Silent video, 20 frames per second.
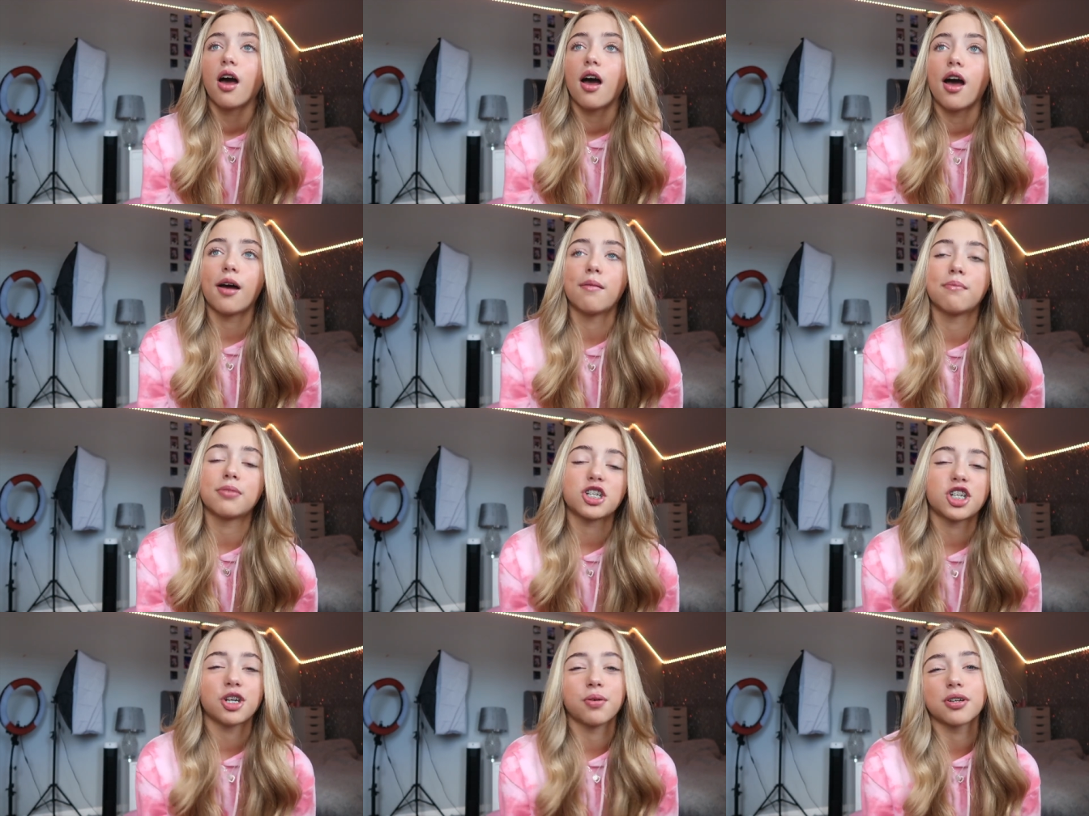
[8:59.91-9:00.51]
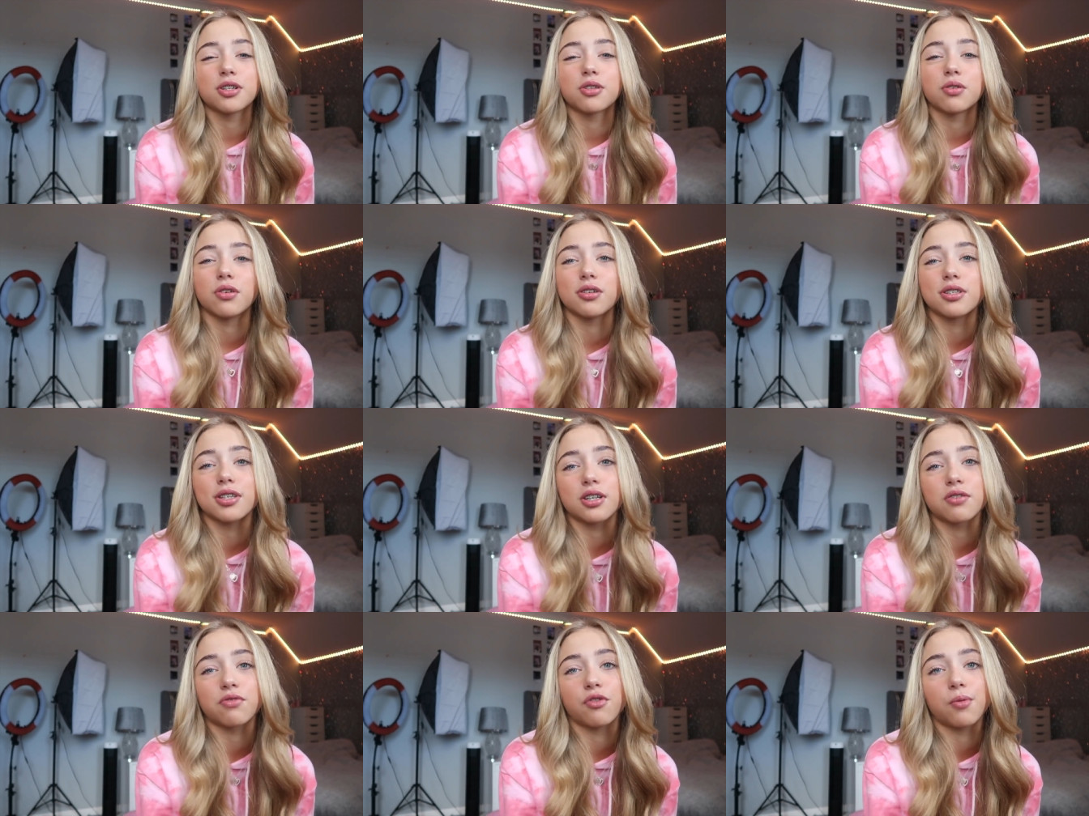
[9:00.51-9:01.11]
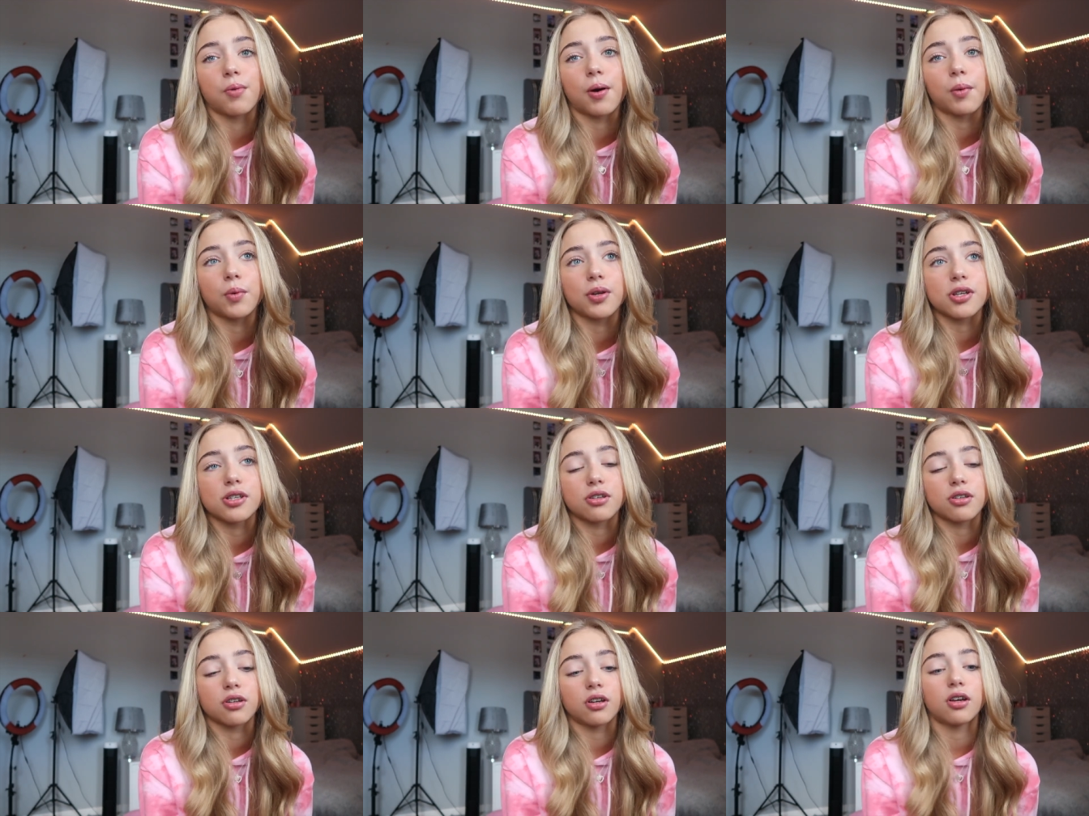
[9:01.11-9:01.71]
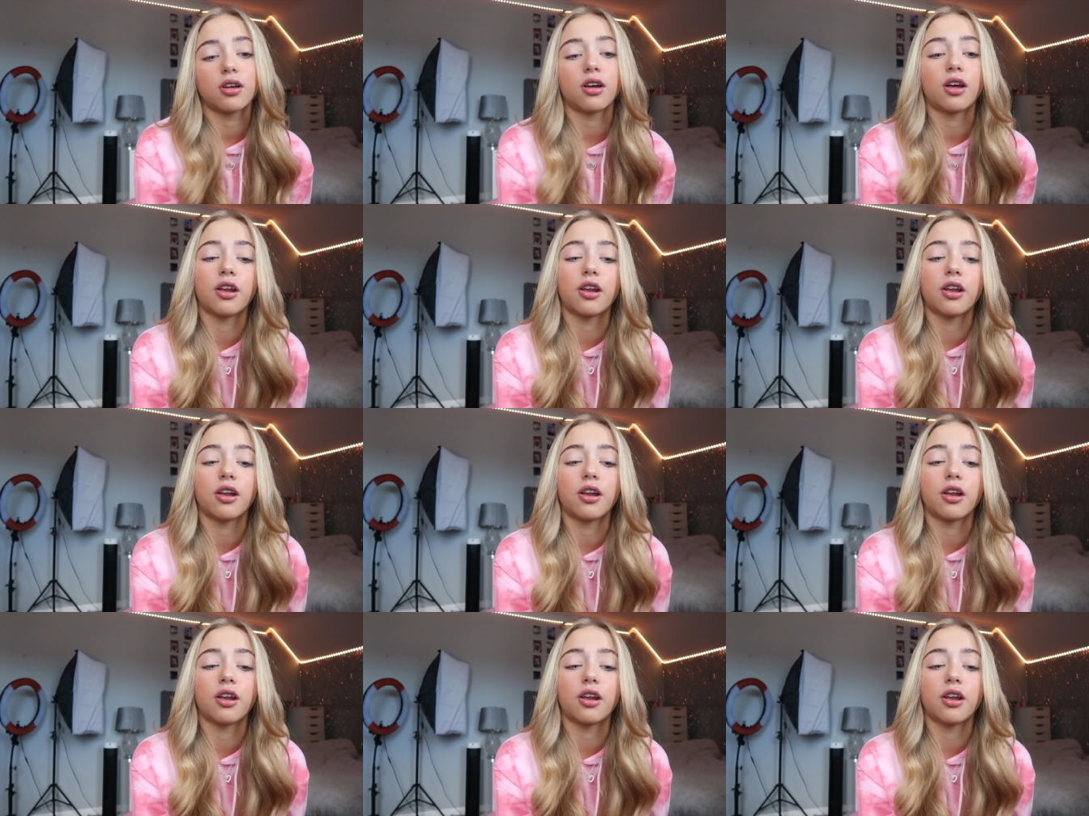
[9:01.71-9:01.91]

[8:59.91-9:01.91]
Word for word: Um, but she went to a sixth form, I went to